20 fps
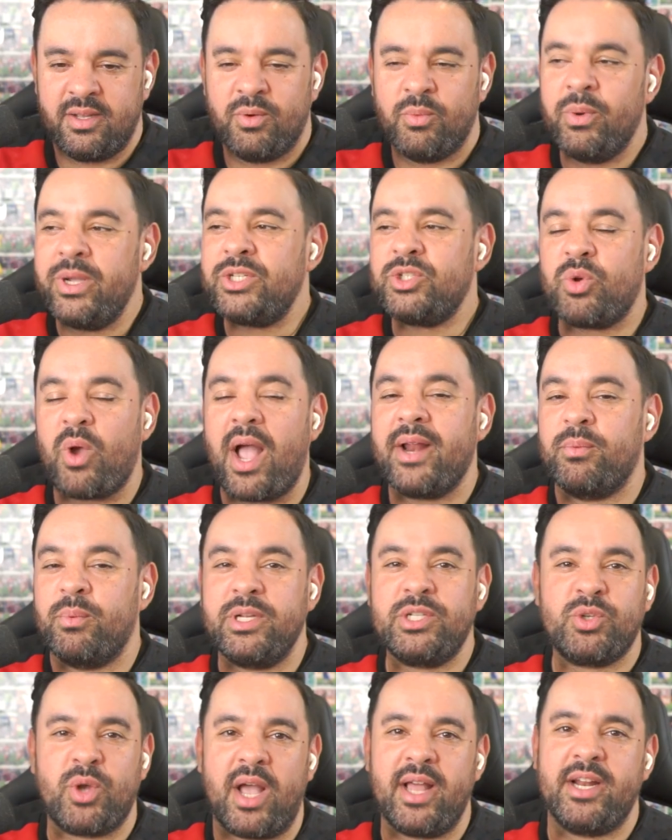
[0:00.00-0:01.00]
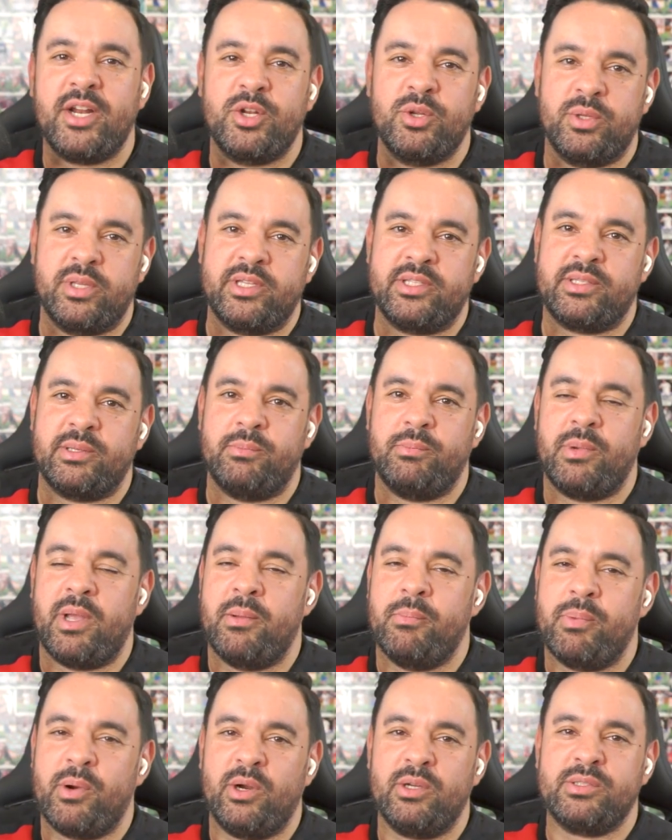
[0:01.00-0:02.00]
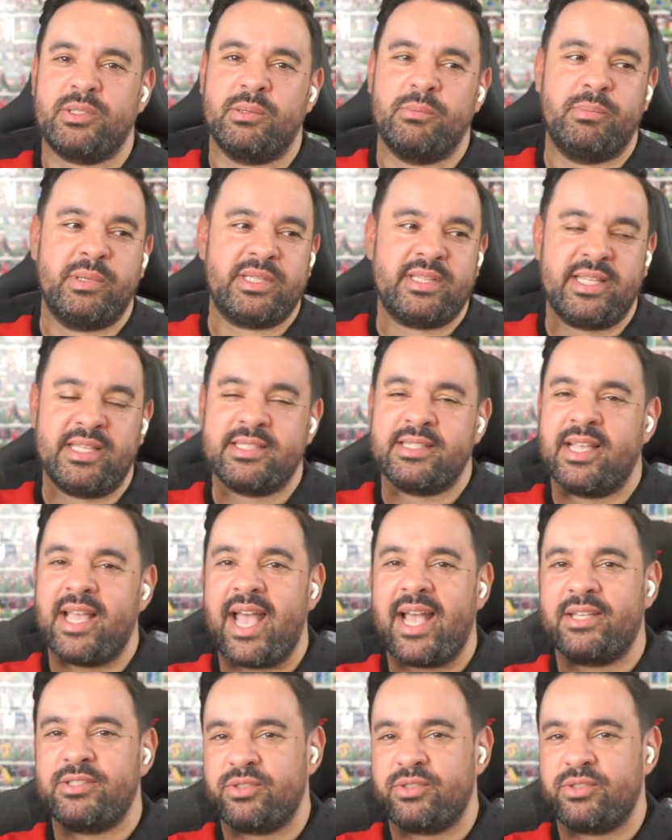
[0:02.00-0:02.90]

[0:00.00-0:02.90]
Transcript: We tried we tried to do this in, in person, but this guest